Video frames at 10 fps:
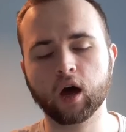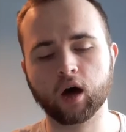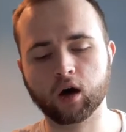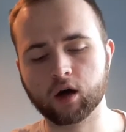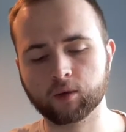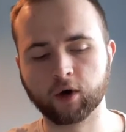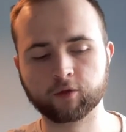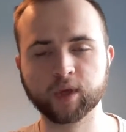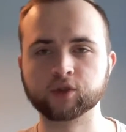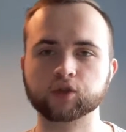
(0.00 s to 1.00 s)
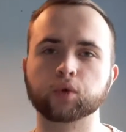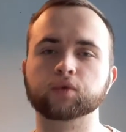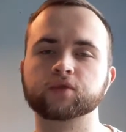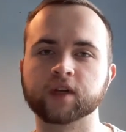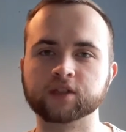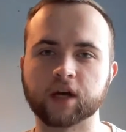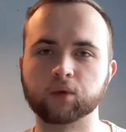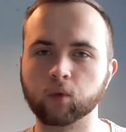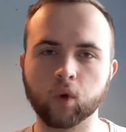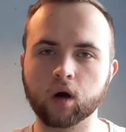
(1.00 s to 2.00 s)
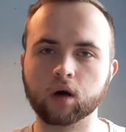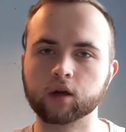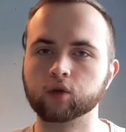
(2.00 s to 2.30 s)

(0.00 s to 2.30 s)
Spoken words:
I've been sorting things out with work,